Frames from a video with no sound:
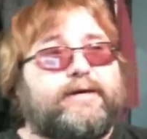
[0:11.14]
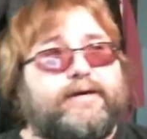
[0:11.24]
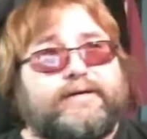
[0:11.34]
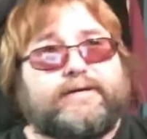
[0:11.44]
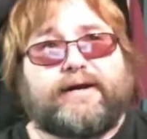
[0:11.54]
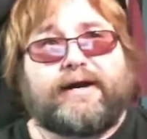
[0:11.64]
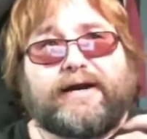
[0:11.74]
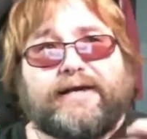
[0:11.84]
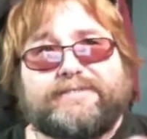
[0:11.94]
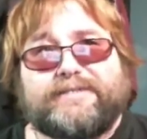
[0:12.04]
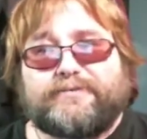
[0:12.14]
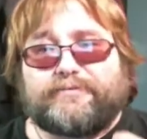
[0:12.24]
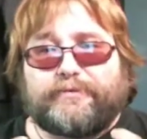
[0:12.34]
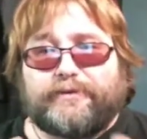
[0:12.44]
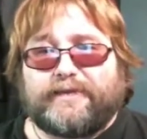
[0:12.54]
uh, I didn't
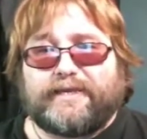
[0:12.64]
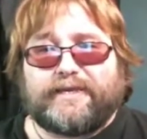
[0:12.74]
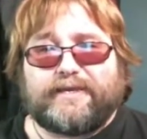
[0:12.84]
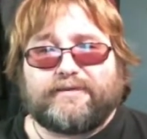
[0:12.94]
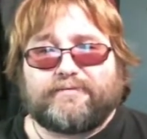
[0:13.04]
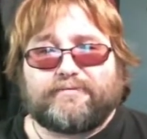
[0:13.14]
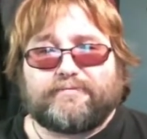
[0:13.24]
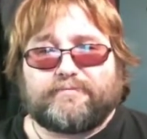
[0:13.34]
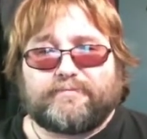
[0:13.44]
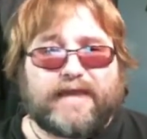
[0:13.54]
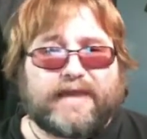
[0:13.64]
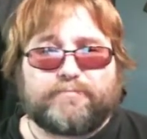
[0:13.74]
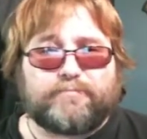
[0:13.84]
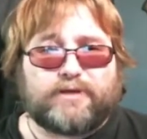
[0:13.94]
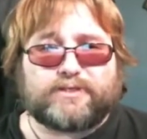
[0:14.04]
really like
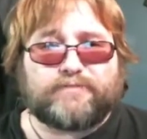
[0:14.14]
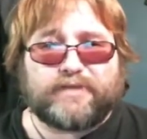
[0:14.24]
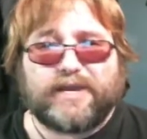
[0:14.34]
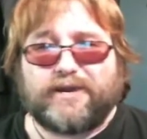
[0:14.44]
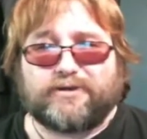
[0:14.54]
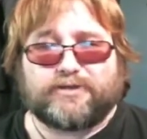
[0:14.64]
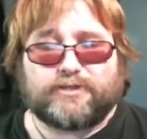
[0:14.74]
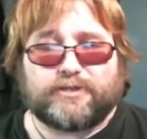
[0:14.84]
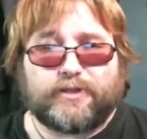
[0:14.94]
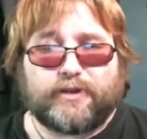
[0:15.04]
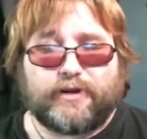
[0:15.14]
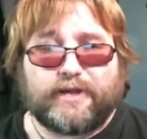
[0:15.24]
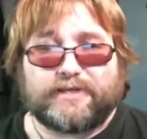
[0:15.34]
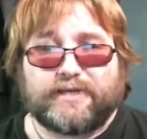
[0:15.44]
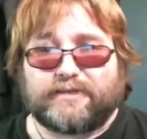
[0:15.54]
much of the characters in there. I
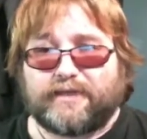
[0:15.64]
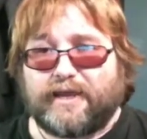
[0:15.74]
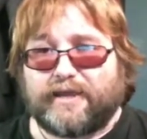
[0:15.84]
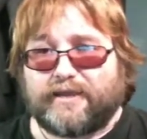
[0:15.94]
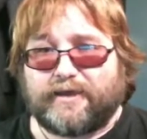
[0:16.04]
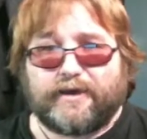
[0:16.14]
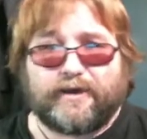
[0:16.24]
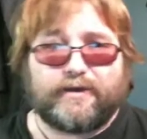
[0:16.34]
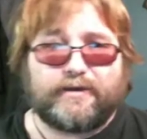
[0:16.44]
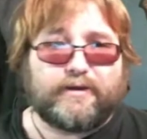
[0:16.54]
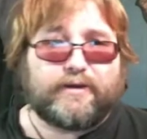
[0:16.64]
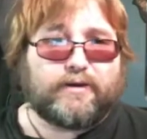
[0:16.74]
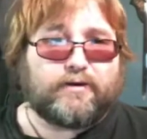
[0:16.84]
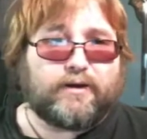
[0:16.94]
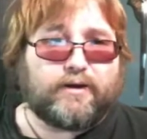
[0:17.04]
did like, uh,
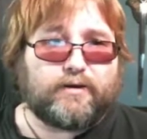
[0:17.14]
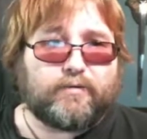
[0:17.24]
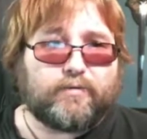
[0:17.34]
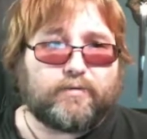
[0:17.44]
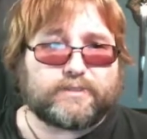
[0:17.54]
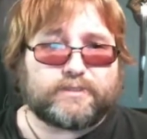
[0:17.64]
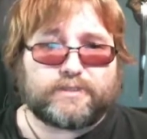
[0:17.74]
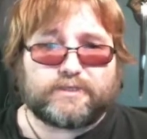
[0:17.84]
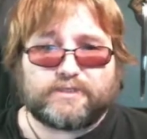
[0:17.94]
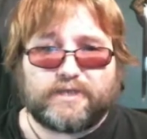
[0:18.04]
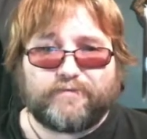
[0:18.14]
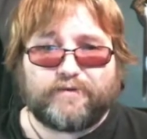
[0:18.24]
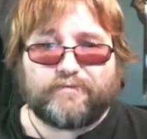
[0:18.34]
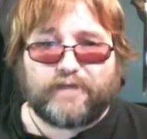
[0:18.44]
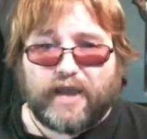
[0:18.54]
uh what was it, the Seven
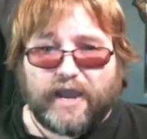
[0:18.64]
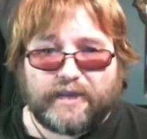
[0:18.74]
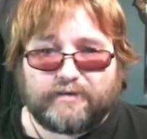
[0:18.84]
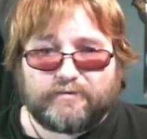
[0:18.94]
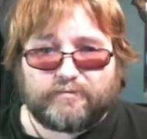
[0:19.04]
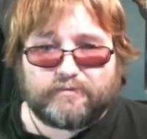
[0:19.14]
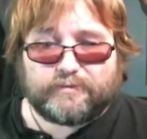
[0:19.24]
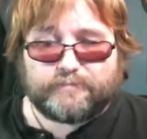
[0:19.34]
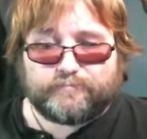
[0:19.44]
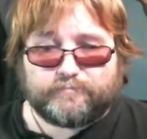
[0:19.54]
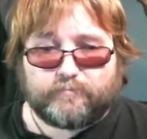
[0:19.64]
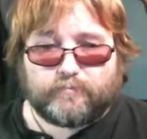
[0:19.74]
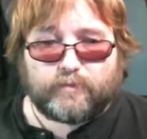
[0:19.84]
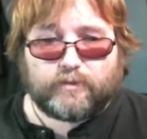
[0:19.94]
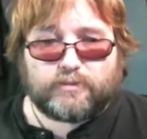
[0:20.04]
of Nine.
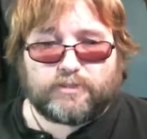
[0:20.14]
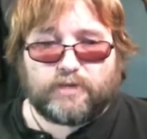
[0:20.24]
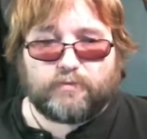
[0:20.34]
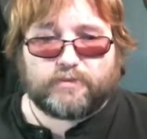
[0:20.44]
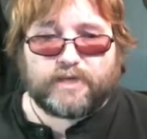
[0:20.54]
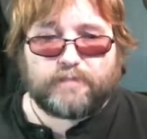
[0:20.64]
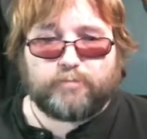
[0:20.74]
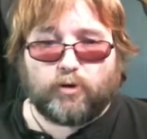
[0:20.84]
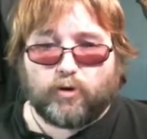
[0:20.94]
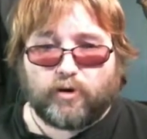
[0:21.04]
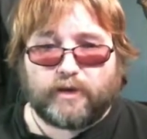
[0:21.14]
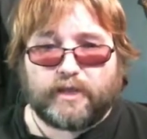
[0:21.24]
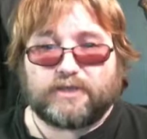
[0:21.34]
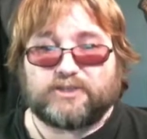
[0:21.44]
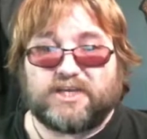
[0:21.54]
She was a Borg
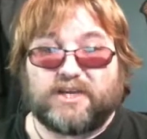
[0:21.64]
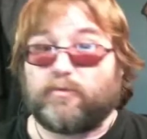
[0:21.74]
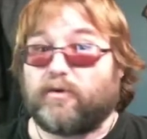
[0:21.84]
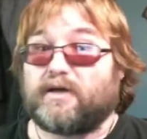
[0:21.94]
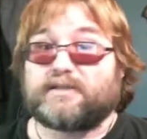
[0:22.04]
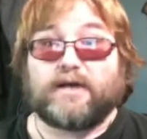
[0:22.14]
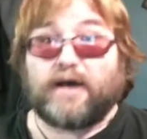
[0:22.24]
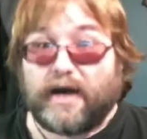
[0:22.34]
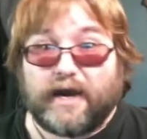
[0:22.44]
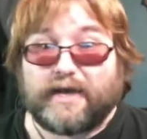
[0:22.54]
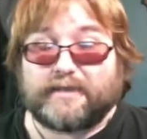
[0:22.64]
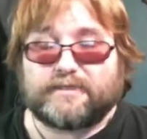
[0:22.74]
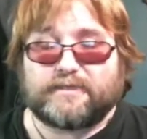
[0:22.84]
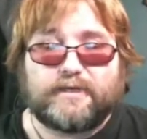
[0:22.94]
and she was hot